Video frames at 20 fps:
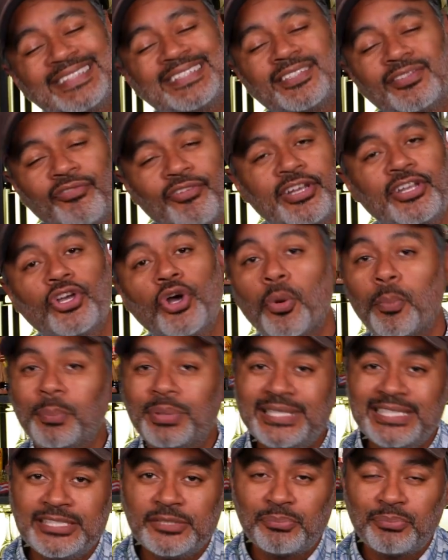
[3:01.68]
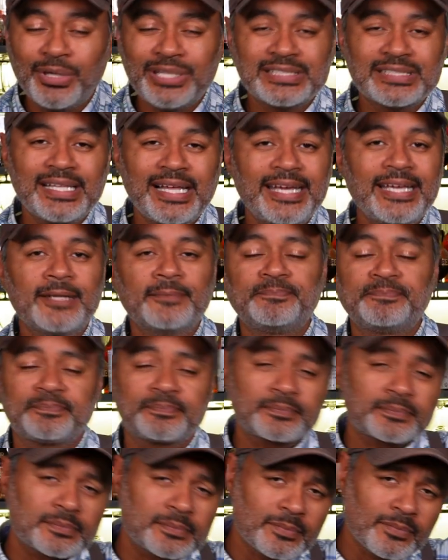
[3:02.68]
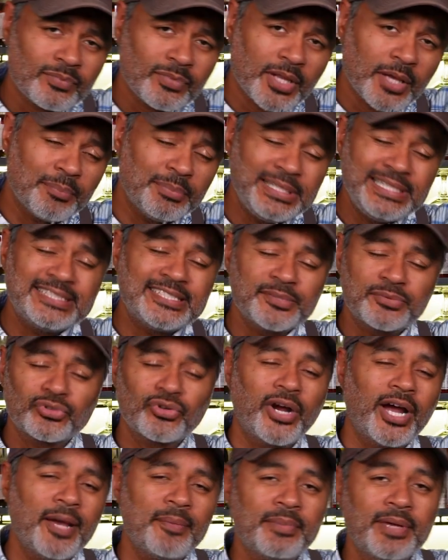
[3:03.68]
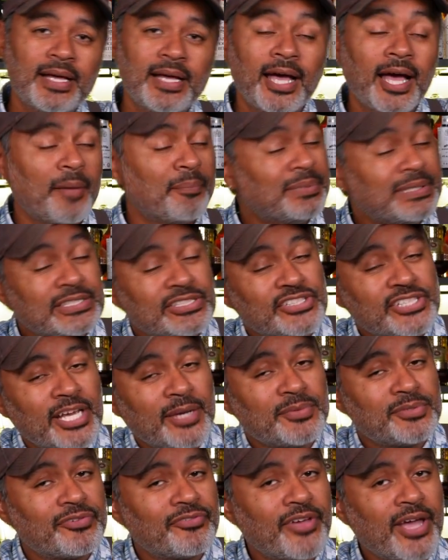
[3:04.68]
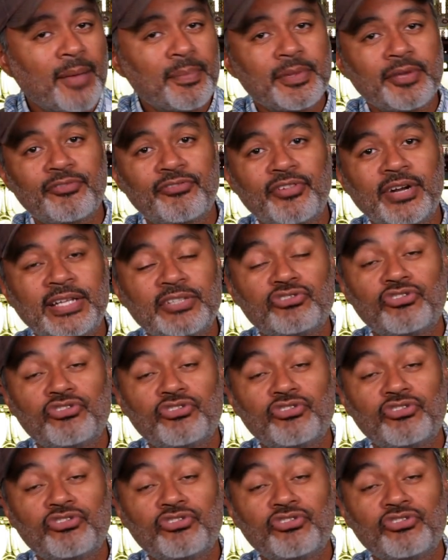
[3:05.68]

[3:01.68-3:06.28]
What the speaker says: this video, please press like, please subscribe, and please share with your family and friends.